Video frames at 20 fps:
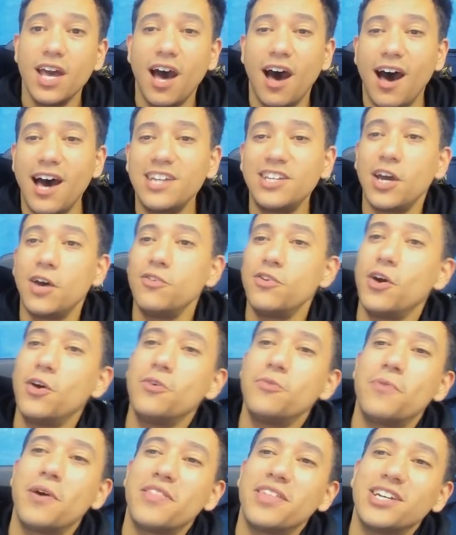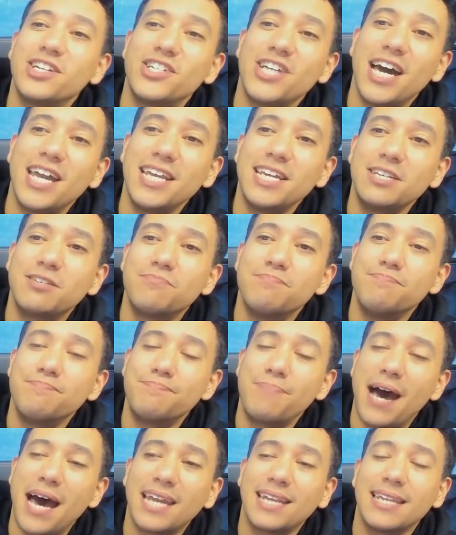I don't know whether Shanny's
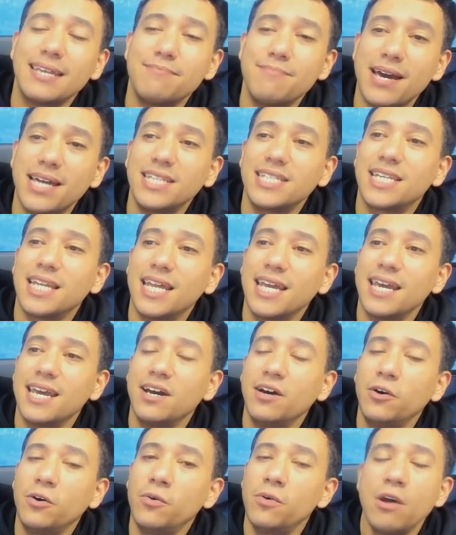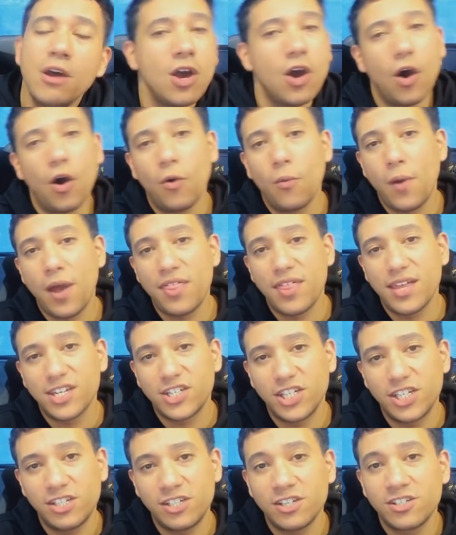badly mentally ill or whether
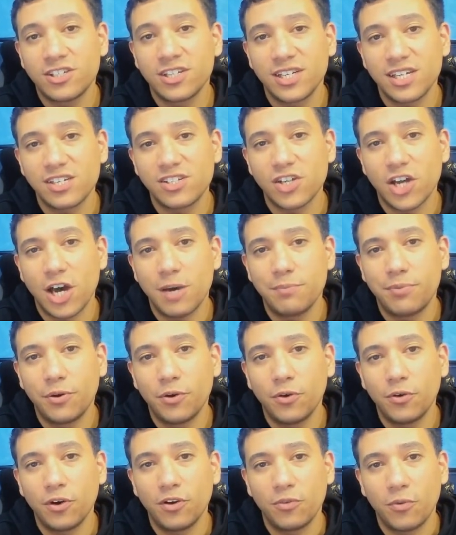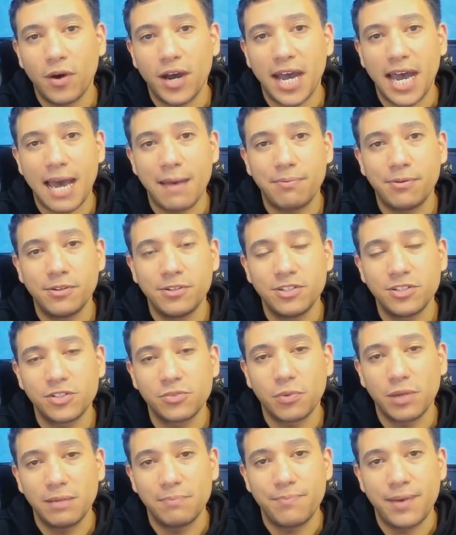she's just an example of what happens
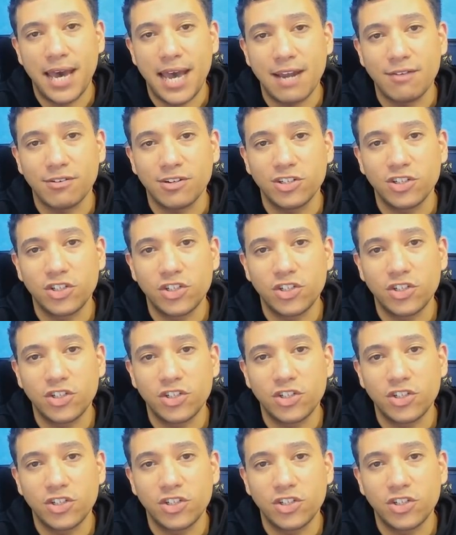when parents